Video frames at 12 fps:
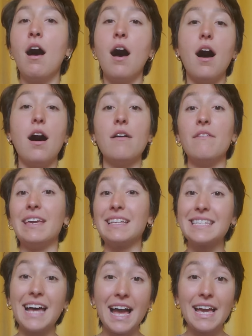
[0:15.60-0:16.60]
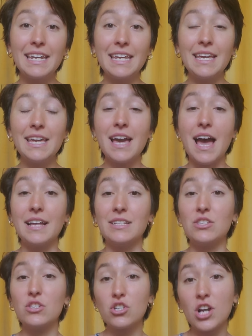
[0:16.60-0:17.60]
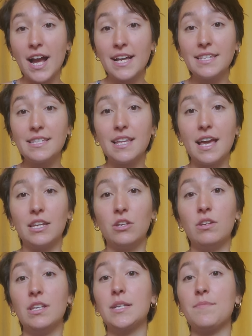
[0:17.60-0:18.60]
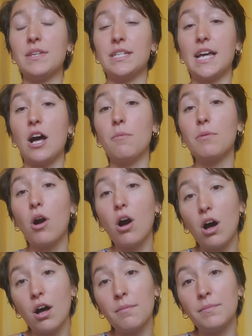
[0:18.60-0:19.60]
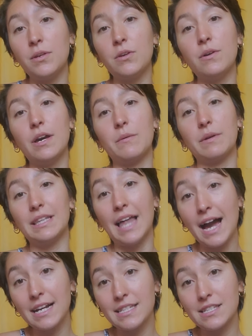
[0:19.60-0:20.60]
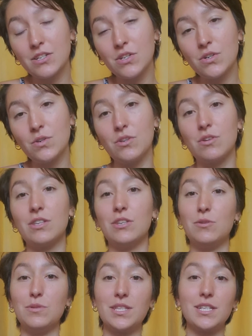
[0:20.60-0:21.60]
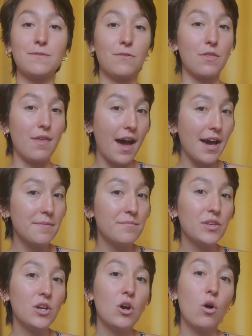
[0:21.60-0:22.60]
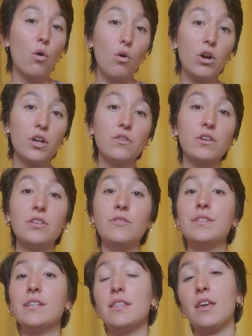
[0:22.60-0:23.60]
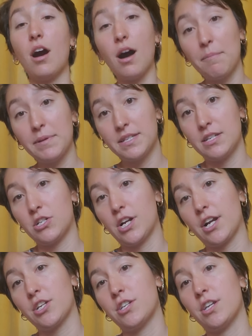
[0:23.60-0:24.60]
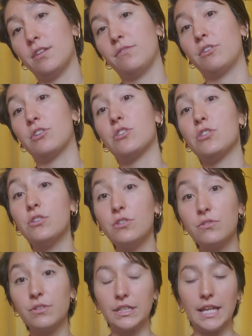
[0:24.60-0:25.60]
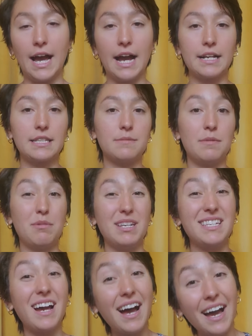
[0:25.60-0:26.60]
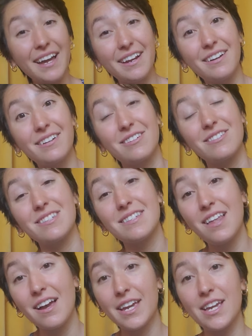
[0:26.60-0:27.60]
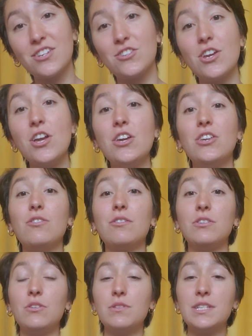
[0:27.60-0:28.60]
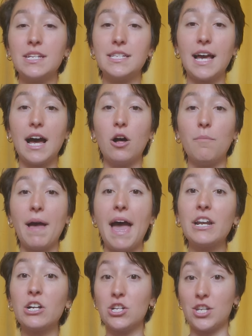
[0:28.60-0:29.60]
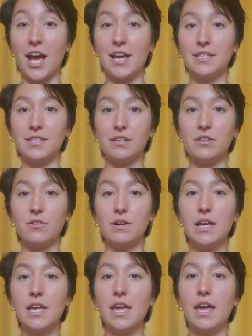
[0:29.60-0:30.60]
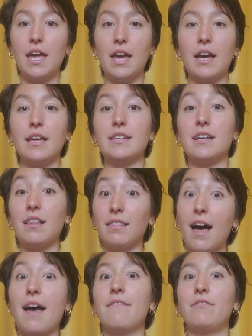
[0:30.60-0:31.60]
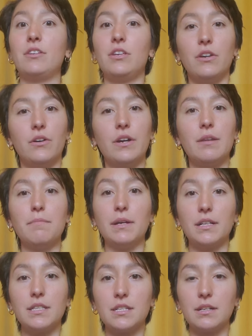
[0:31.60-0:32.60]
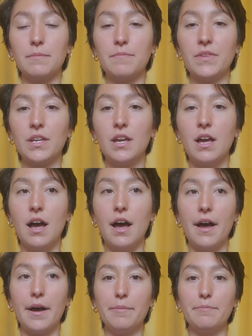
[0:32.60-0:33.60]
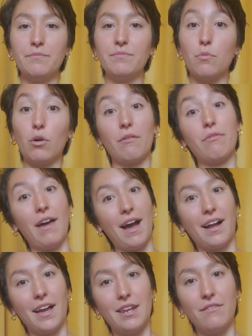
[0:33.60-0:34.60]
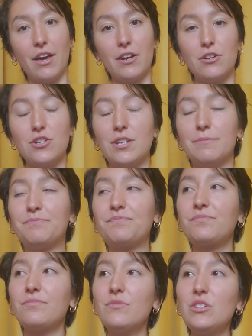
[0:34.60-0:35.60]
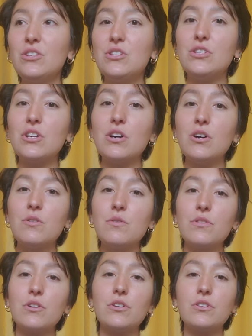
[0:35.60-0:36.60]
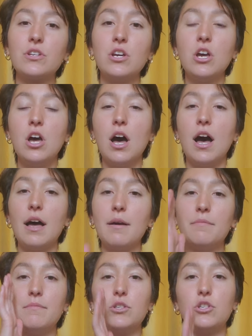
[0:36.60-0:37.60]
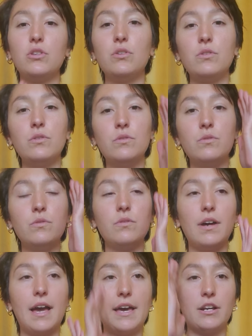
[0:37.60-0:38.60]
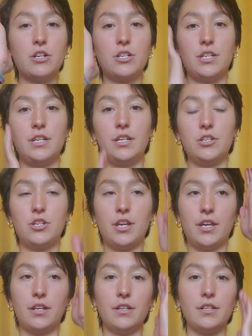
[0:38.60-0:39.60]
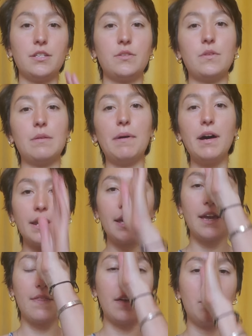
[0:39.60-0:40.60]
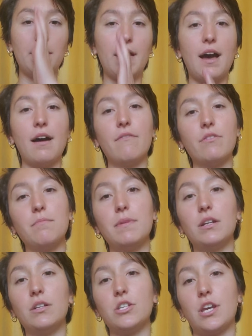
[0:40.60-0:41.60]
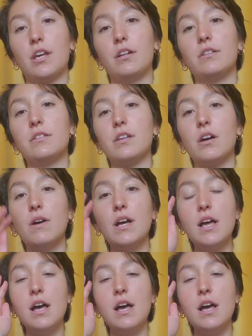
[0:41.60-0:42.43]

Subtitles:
of anxiety and stress and you need something to help calm you and relax you, you can use this for that. Or you can use it in the opposite direction. If you're too relaxed, maybe tired or sluggish, you can use it to help energize you and aliven you and build some more of that kind of energy. And so there's two energy channels through the body, and then we have the middle channel. So